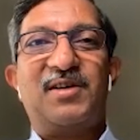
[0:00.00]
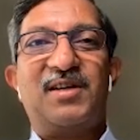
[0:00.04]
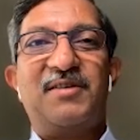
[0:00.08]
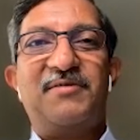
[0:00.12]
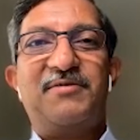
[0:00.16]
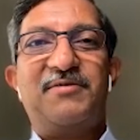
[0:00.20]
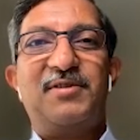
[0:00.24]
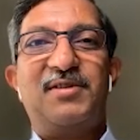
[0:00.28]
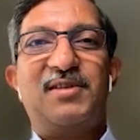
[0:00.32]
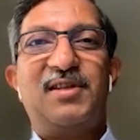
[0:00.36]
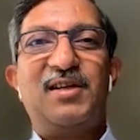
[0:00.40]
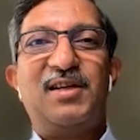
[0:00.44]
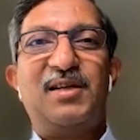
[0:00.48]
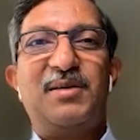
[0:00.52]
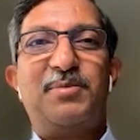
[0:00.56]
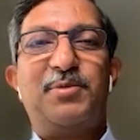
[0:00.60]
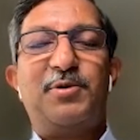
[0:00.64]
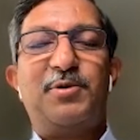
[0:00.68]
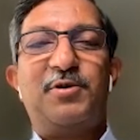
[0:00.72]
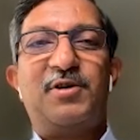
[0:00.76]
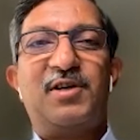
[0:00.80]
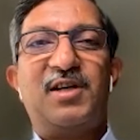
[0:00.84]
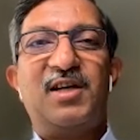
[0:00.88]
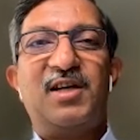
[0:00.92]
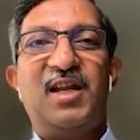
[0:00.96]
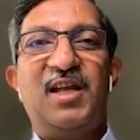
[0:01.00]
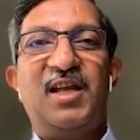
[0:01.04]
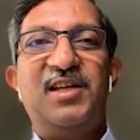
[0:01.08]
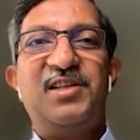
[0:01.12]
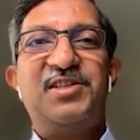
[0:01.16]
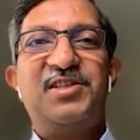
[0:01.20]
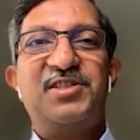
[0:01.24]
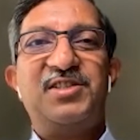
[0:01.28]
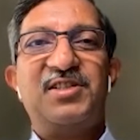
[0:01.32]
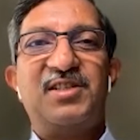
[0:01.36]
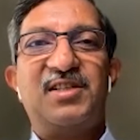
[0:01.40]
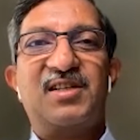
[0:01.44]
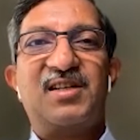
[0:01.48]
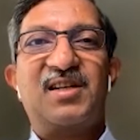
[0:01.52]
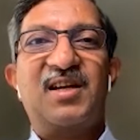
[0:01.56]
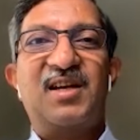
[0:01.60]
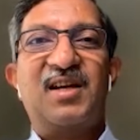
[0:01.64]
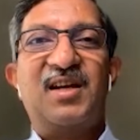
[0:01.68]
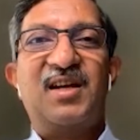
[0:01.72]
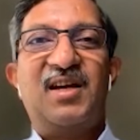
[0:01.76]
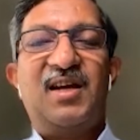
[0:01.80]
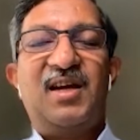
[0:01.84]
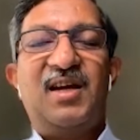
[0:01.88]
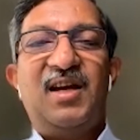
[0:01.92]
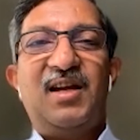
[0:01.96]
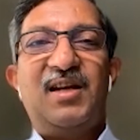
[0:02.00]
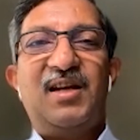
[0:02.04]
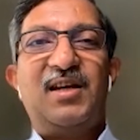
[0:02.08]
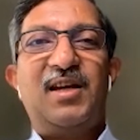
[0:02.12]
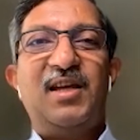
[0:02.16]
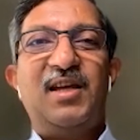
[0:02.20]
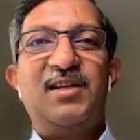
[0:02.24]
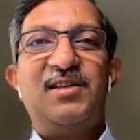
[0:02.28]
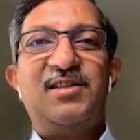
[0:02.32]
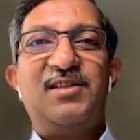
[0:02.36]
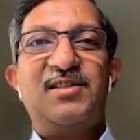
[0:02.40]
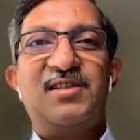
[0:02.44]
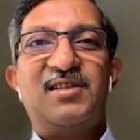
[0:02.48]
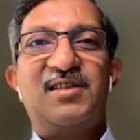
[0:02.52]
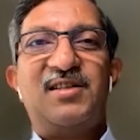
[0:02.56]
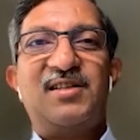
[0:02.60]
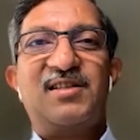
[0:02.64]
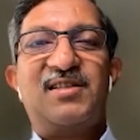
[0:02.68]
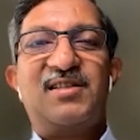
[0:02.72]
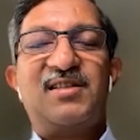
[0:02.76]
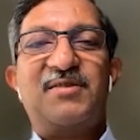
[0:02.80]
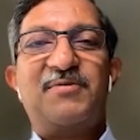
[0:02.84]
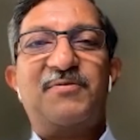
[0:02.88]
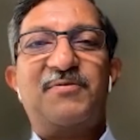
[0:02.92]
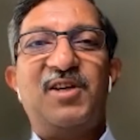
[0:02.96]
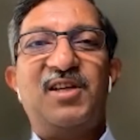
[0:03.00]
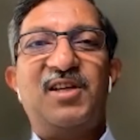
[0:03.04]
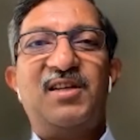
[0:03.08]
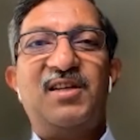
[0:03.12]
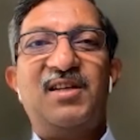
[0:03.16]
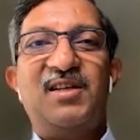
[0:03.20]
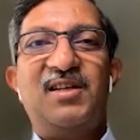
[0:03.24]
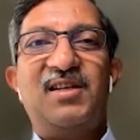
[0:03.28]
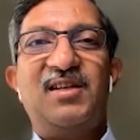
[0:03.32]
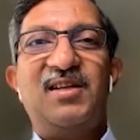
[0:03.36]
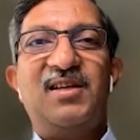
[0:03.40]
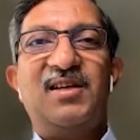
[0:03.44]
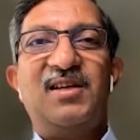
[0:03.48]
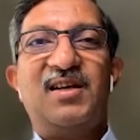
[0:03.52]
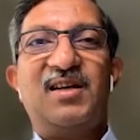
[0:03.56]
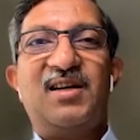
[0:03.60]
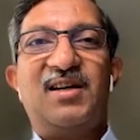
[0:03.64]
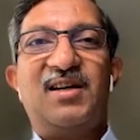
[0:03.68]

If you think about nature, nature is a very